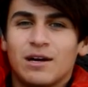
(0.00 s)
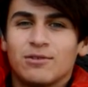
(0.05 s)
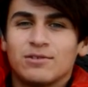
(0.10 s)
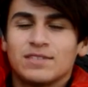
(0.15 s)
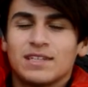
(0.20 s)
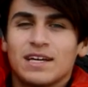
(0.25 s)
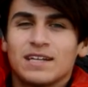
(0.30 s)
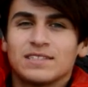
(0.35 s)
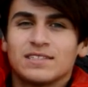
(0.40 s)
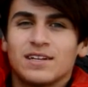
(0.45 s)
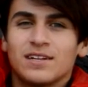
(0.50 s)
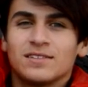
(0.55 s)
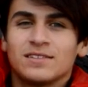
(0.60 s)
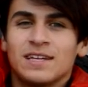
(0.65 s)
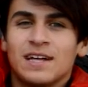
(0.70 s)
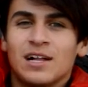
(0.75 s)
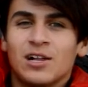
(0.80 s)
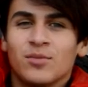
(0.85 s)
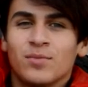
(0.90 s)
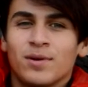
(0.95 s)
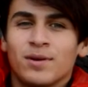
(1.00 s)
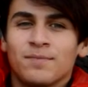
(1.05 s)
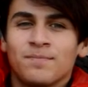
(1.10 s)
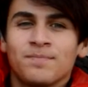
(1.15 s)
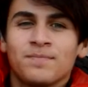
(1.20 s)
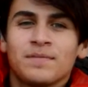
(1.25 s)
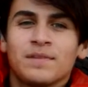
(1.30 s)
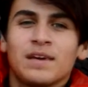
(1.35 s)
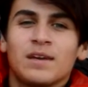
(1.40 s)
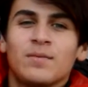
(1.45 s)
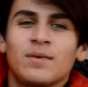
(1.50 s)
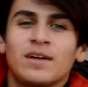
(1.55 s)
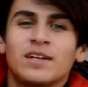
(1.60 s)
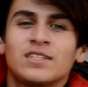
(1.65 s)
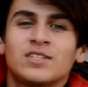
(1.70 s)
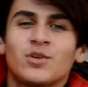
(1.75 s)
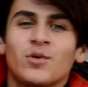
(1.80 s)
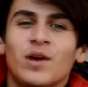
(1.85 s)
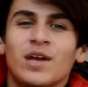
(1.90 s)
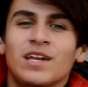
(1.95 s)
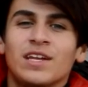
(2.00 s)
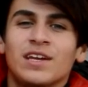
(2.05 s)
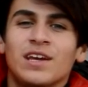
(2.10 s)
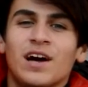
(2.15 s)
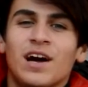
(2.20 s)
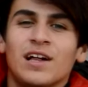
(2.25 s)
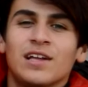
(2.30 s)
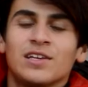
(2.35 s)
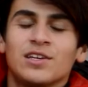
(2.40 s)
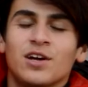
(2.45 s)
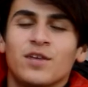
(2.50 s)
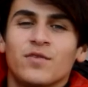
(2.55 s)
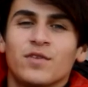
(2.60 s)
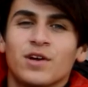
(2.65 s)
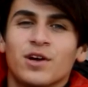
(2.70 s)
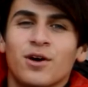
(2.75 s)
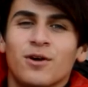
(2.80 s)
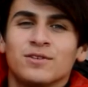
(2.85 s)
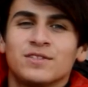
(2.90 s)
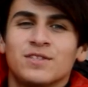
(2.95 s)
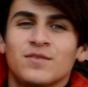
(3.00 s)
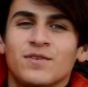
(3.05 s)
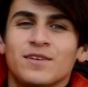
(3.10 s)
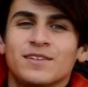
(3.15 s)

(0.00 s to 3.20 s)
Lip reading: I was exiled to Elba, a Mediterranean island off the coast of